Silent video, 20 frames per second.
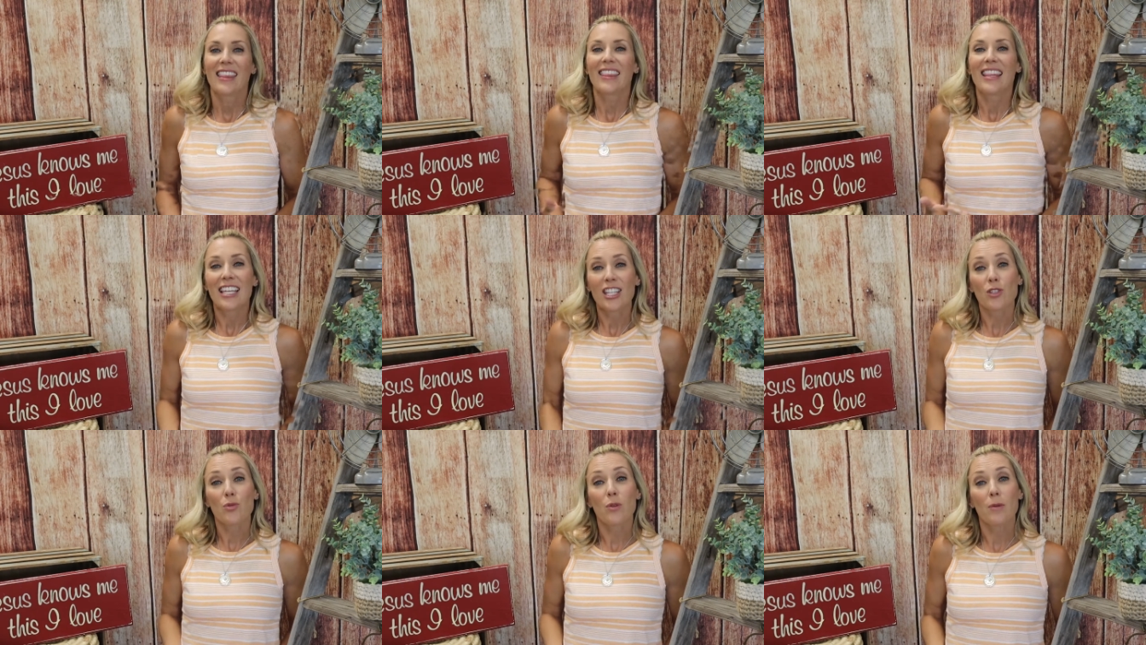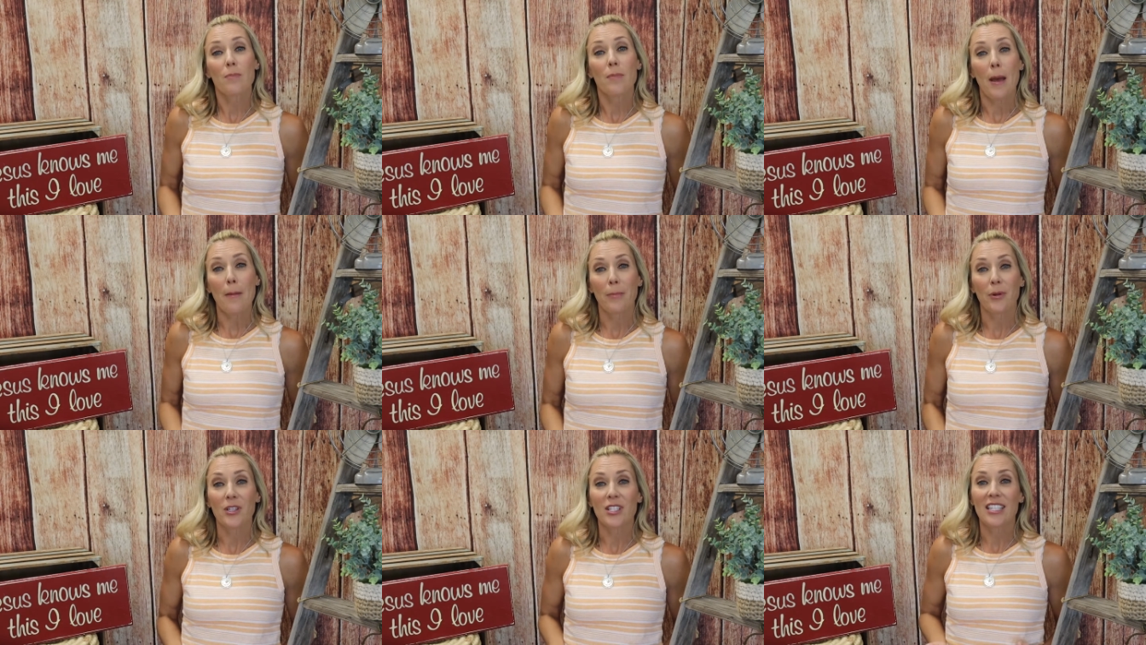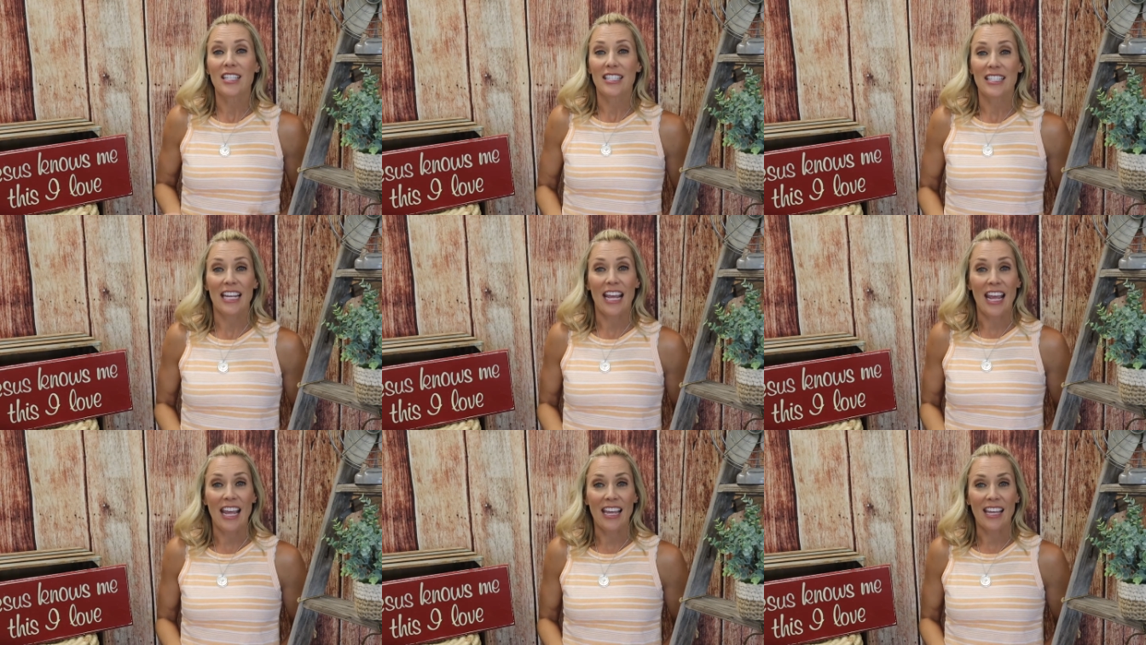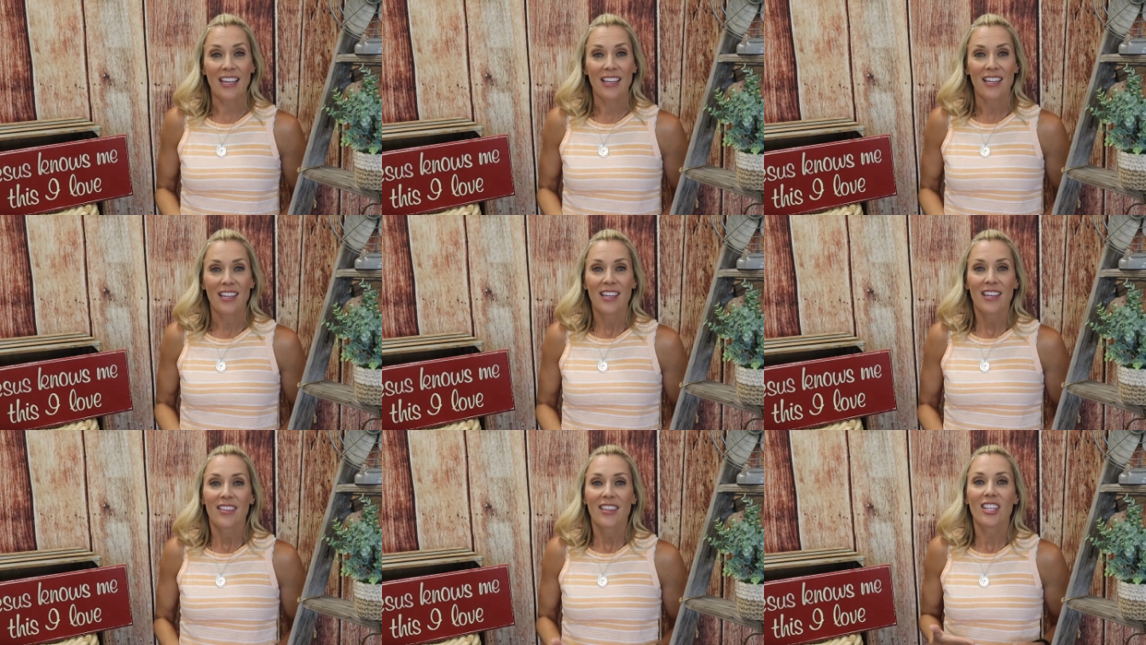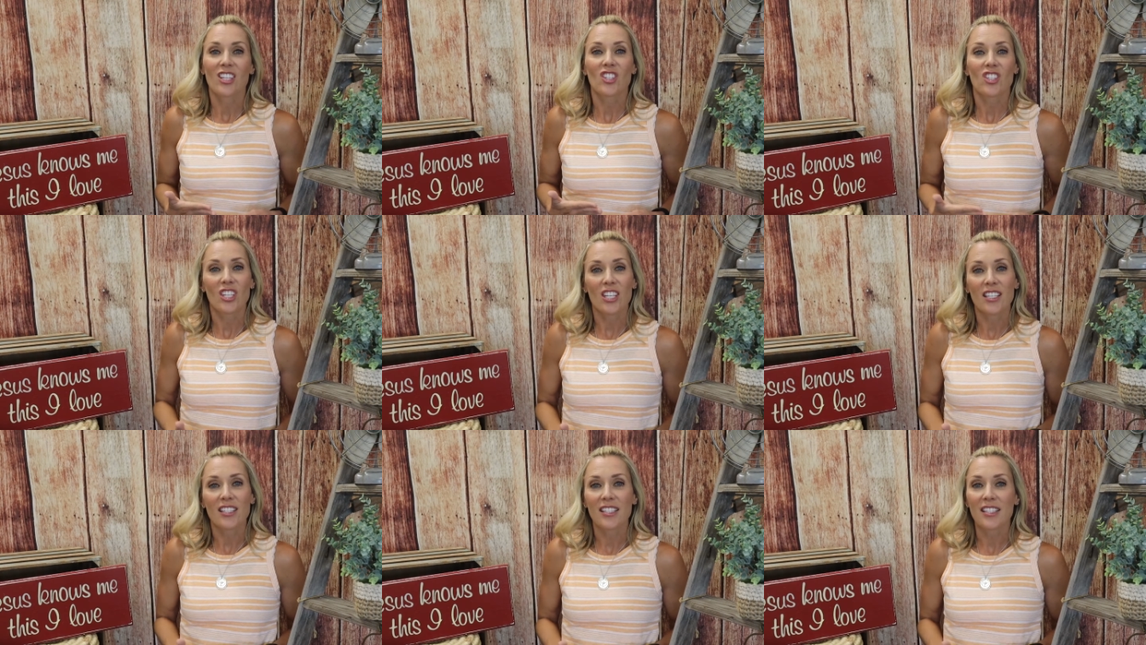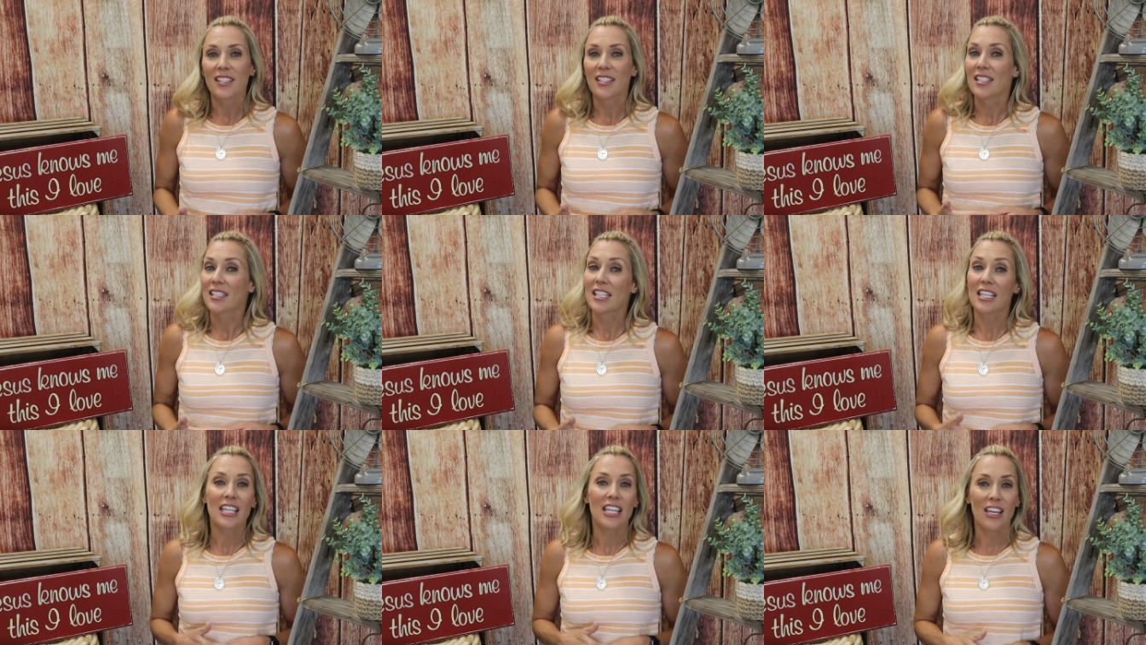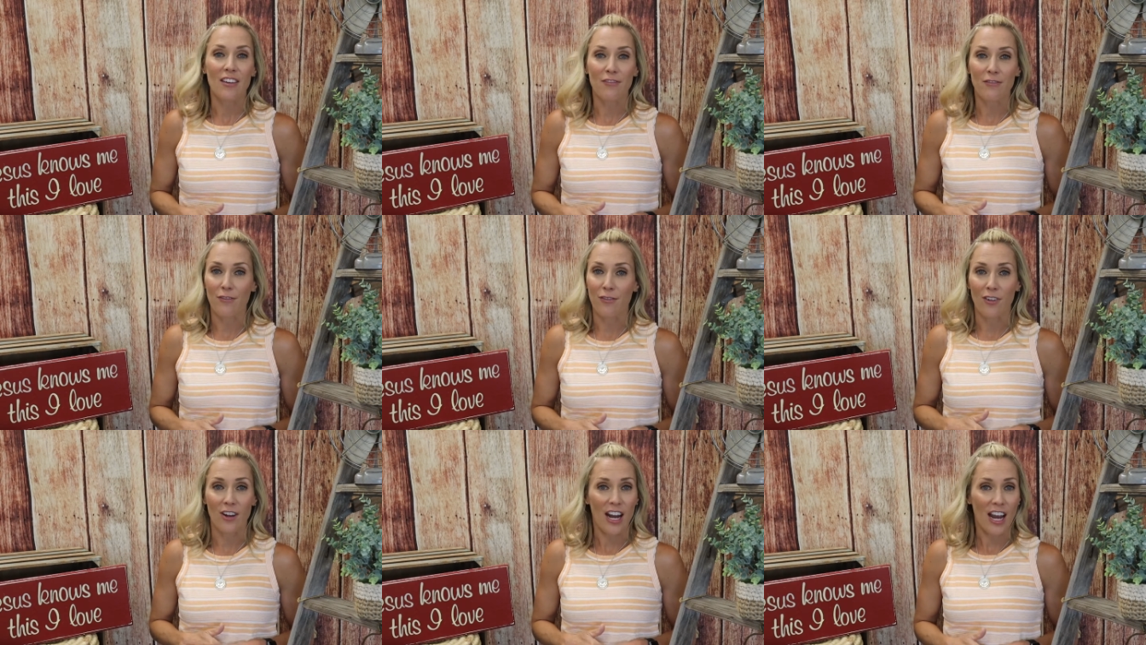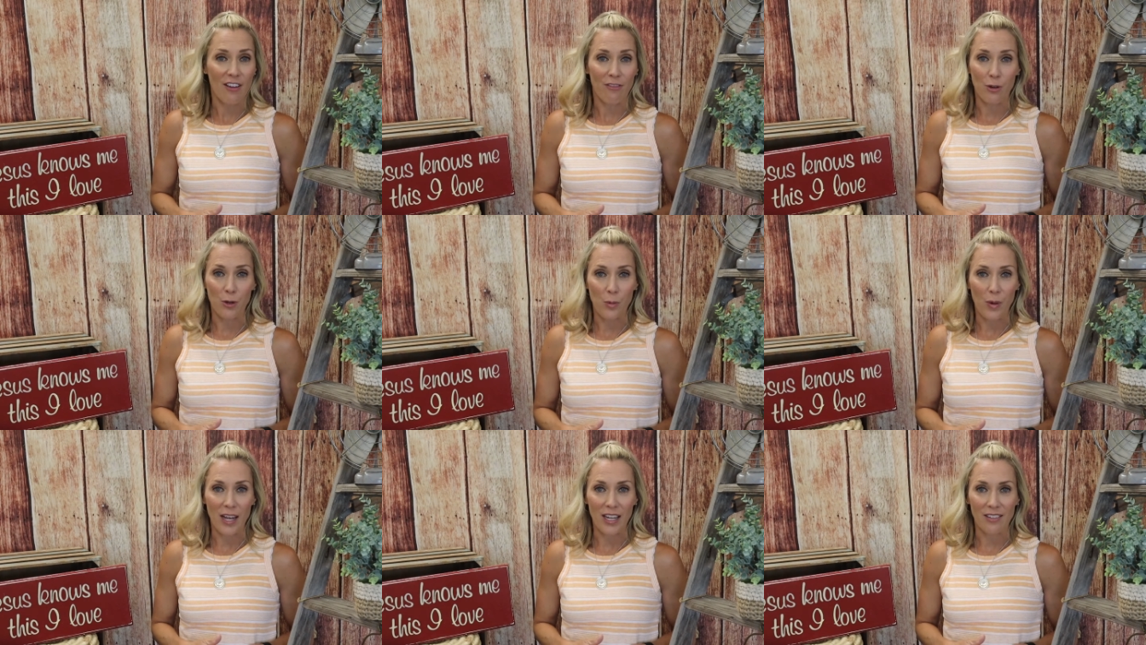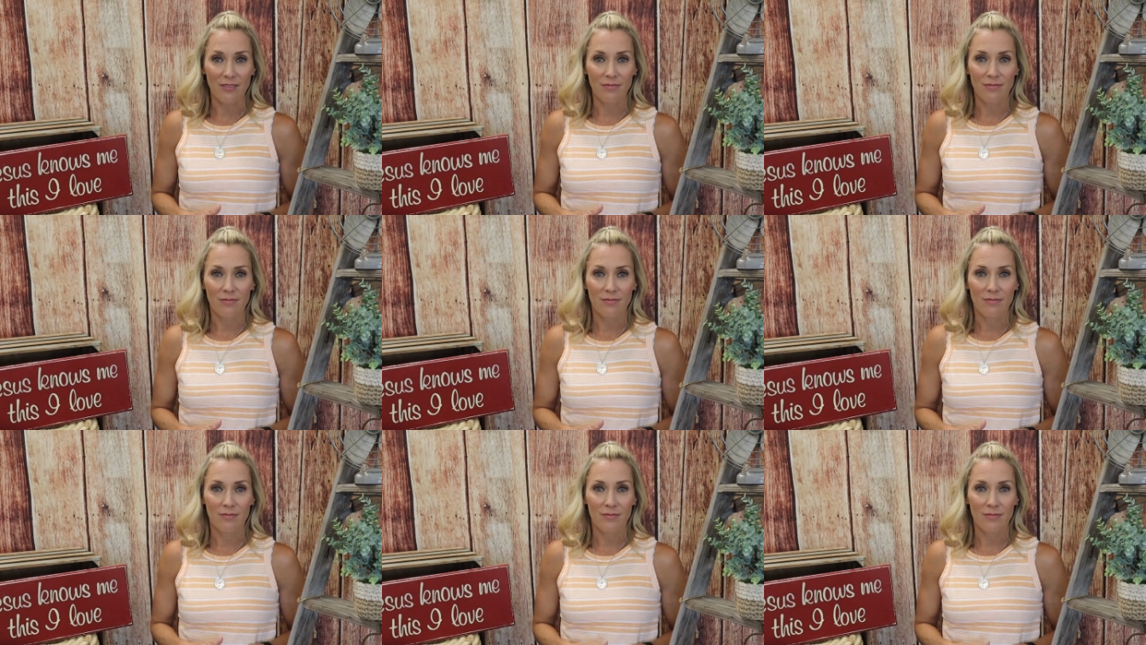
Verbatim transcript: Let's remember today that Jesus is a gift for everyone.